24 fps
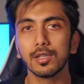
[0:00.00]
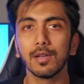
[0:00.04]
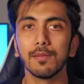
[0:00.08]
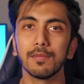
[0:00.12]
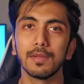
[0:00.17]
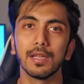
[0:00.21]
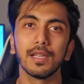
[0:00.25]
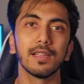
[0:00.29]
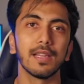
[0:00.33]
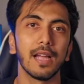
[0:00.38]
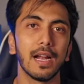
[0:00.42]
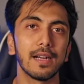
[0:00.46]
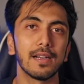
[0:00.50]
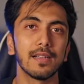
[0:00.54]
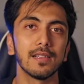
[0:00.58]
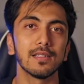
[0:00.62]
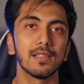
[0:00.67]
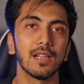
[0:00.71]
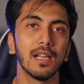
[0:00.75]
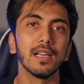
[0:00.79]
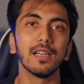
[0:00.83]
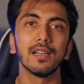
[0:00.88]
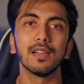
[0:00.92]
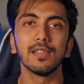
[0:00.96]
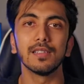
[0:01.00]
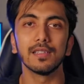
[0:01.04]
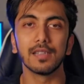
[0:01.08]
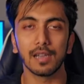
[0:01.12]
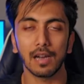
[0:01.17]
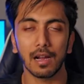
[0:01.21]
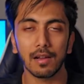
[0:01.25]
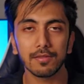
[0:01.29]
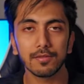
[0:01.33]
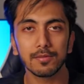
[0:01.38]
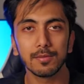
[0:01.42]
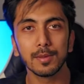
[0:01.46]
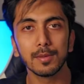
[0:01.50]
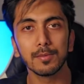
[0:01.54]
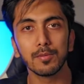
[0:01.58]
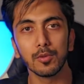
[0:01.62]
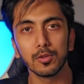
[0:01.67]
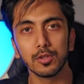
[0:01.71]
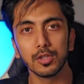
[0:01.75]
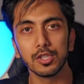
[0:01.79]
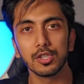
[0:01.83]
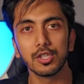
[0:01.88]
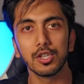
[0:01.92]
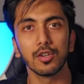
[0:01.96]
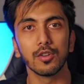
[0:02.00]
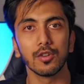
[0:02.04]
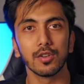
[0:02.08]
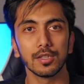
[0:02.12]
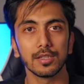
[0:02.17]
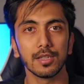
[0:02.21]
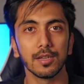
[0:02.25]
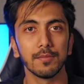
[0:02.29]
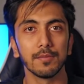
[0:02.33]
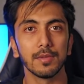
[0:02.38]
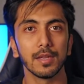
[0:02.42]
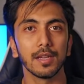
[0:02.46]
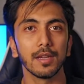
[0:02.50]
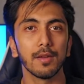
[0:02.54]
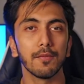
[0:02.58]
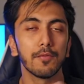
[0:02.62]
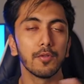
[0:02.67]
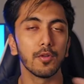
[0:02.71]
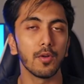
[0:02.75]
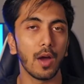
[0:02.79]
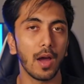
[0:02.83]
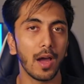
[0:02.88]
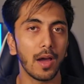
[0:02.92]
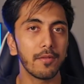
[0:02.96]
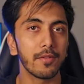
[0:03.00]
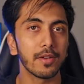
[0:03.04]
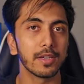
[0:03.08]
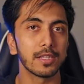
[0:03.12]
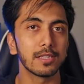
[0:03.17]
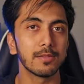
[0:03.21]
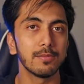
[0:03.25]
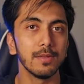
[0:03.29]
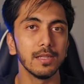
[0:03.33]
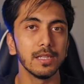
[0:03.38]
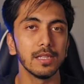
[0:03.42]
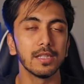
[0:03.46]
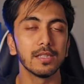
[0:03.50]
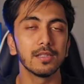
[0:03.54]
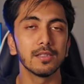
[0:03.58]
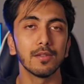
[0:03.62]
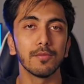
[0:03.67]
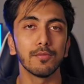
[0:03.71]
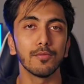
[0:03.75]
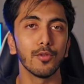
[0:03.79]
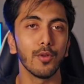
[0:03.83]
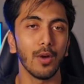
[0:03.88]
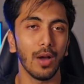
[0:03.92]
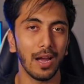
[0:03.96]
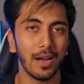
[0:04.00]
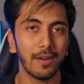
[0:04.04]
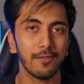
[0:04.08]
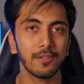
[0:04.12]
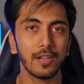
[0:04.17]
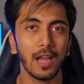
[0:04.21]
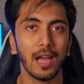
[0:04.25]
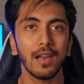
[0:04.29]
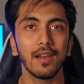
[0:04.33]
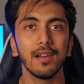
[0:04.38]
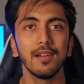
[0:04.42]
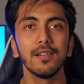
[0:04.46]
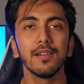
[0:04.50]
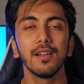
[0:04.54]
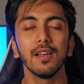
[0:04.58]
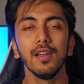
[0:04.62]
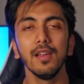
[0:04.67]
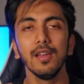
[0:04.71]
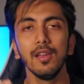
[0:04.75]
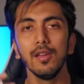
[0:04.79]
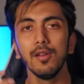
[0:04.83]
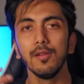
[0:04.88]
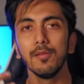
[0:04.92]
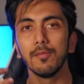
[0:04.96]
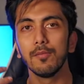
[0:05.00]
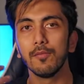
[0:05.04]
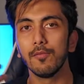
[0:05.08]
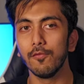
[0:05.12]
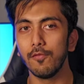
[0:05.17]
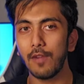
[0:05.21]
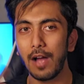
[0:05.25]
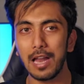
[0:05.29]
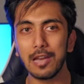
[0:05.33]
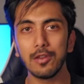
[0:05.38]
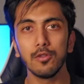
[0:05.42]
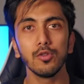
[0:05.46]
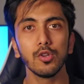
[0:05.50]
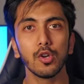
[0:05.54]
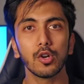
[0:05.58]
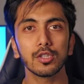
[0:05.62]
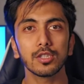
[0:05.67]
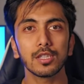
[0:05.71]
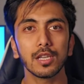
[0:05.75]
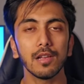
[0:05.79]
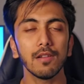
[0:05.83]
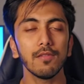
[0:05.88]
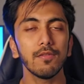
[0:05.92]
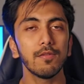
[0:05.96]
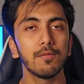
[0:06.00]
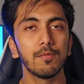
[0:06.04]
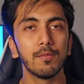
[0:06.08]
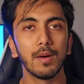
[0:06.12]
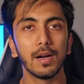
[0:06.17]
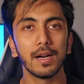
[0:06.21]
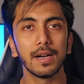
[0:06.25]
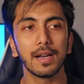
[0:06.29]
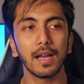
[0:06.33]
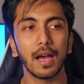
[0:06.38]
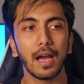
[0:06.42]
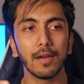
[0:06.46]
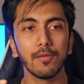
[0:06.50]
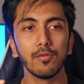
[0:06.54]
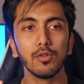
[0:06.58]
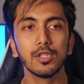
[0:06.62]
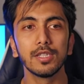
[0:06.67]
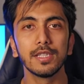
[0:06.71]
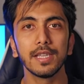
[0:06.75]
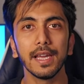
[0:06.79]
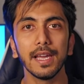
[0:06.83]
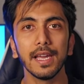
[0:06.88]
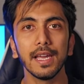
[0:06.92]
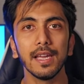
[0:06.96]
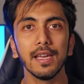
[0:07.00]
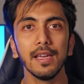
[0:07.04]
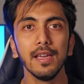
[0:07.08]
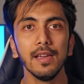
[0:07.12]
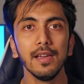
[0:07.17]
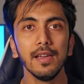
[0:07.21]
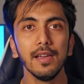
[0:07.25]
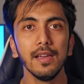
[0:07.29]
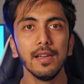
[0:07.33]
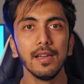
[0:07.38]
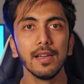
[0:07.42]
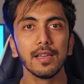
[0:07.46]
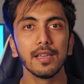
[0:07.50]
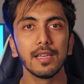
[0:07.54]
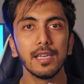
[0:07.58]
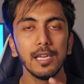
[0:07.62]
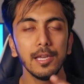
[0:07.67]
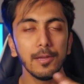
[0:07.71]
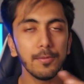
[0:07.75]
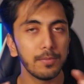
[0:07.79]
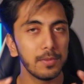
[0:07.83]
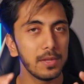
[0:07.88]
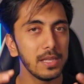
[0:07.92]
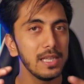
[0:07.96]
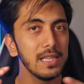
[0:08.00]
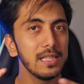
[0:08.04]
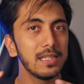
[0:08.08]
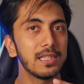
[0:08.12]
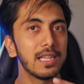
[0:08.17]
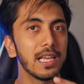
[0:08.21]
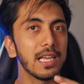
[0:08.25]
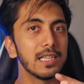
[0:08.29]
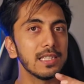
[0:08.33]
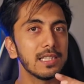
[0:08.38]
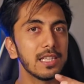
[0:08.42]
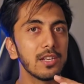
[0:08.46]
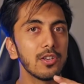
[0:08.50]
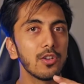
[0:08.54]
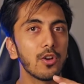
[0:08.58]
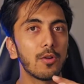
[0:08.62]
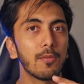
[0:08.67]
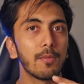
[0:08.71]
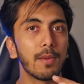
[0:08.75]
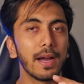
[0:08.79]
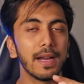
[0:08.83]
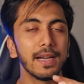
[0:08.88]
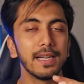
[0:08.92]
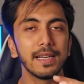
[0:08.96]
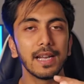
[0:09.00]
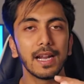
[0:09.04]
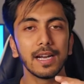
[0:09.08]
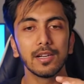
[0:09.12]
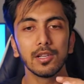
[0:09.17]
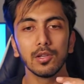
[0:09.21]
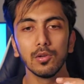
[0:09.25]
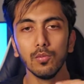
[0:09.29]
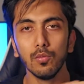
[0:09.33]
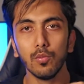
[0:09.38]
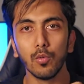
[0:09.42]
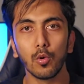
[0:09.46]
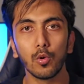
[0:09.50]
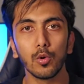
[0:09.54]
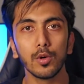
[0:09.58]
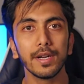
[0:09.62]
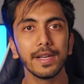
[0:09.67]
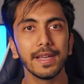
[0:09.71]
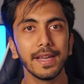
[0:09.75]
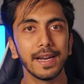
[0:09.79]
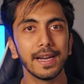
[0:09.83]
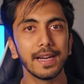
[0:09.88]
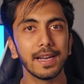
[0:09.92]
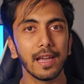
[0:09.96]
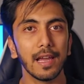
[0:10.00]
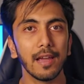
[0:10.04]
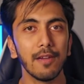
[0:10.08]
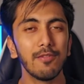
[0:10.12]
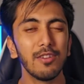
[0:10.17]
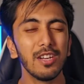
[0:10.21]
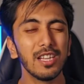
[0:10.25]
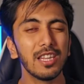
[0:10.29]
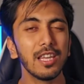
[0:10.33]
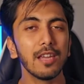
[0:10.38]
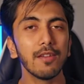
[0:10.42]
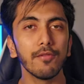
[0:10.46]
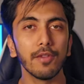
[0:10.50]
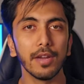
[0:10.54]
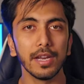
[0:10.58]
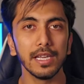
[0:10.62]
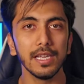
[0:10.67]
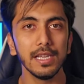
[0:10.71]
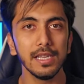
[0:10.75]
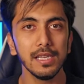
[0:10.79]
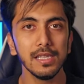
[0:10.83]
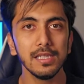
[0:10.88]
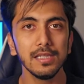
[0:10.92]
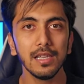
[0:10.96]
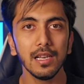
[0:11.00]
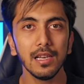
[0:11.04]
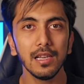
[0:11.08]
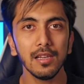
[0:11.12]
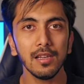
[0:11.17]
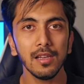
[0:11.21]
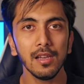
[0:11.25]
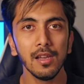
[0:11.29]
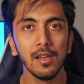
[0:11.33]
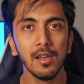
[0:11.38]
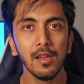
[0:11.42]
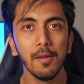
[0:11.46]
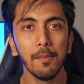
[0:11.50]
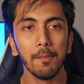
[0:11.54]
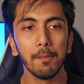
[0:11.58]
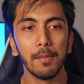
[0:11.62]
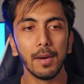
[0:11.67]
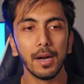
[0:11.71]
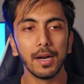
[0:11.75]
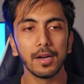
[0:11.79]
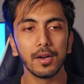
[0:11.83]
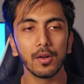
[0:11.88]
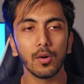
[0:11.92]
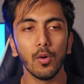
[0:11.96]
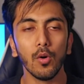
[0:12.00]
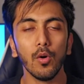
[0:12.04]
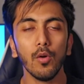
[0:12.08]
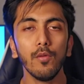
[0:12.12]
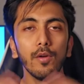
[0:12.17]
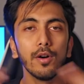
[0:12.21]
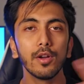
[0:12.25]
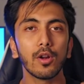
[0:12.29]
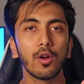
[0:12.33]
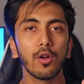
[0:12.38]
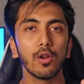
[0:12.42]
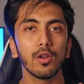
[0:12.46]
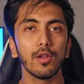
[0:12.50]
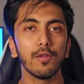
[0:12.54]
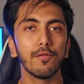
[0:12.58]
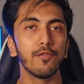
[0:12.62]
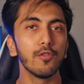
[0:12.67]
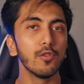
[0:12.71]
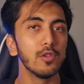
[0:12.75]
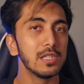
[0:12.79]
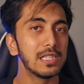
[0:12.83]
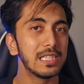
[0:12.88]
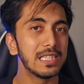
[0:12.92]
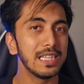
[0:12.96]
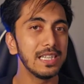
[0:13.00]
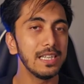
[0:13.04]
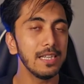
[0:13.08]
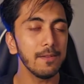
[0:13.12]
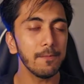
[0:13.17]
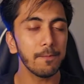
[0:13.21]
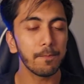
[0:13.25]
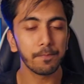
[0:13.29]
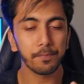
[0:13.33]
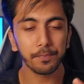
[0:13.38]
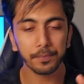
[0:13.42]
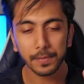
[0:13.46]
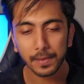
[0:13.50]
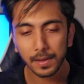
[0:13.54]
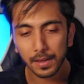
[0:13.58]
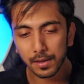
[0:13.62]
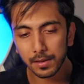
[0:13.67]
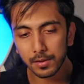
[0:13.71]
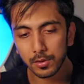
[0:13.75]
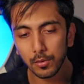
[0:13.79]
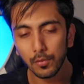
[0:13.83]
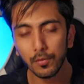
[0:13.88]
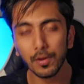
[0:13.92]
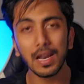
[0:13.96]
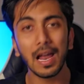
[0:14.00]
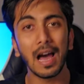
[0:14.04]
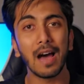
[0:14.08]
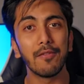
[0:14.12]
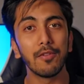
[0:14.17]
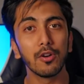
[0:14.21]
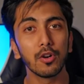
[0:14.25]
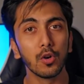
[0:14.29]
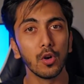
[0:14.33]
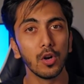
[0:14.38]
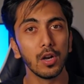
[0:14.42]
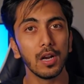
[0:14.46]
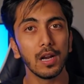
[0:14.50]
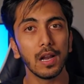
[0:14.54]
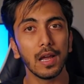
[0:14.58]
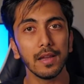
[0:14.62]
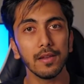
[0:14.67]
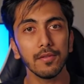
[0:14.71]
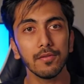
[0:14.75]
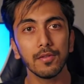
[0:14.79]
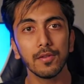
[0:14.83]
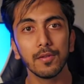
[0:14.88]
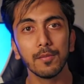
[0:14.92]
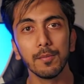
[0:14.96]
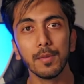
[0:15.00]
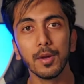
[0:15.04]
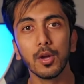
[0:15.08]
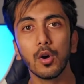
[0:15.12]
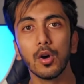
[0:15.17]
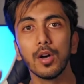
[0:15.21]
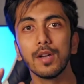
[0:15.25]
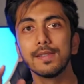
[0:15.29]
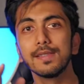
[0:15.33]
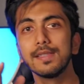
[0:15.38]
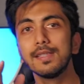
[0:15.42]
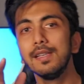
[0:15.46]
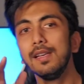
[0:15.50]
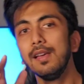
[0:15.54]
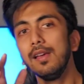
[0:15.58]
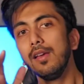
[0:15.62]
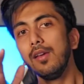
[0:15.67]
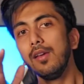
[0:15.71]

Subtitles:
something that is like a draftsman position or something. If you have experience, if you have talent, value yourself. But I would say keep these things in your mind, that you won't get everything very easily, but overall, if you'll see, you will have a good life. Because